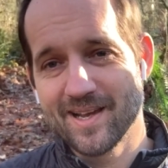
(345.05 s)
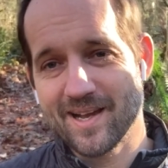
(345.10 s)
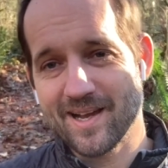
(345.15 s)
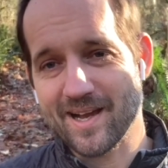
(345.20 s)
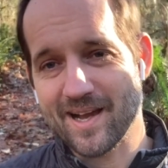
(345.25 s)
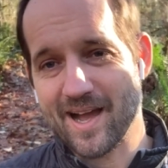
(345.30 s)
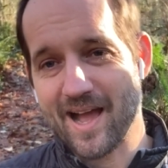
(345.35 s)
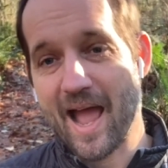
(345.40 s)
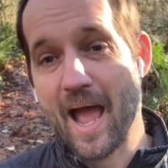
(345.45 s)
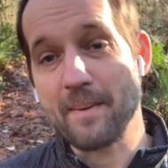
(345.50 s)

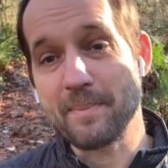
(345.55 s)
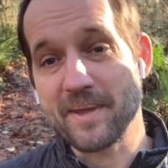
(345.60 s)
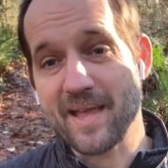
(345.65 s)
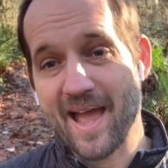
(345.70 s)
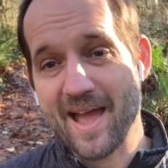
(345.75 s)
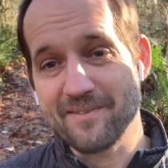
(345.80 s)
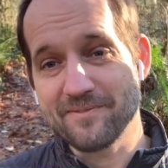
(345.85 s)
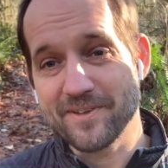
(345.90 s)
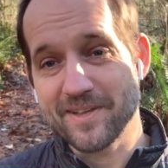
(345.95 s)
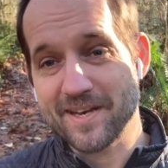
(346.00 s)
Uh, happy
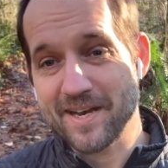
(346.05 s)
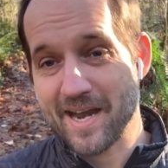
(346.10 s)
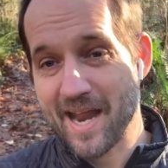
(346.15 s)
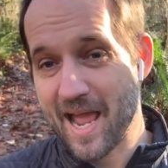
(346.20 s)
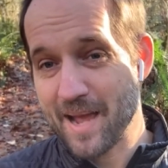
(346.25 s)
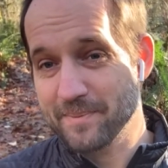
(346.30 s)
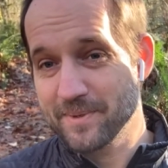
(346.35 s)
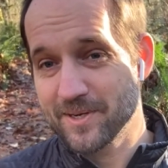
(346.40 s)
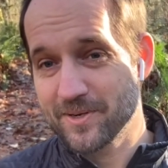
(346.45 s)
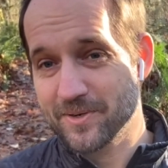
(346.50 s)
Advent and
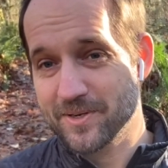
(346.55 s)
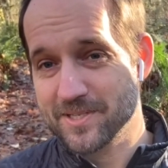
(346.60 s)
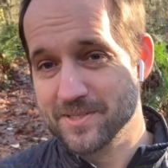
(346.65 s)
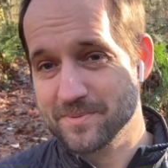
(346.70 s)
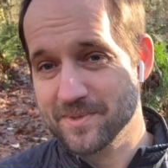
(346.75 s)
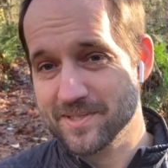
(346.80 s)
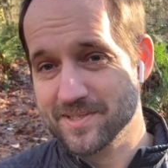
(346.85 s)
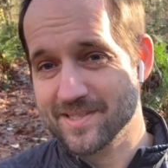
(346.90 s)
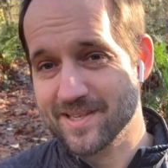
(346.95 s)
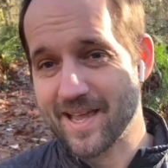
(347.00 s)
happy
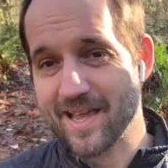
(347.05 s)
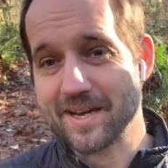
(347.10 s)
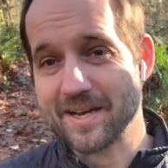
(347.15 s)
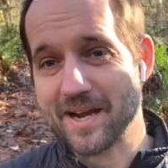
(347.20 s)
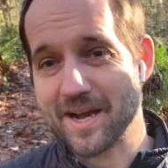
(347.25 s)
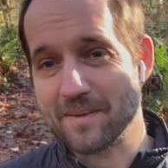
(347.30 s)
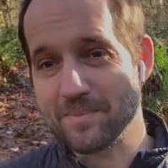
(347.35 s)
Christmas, and God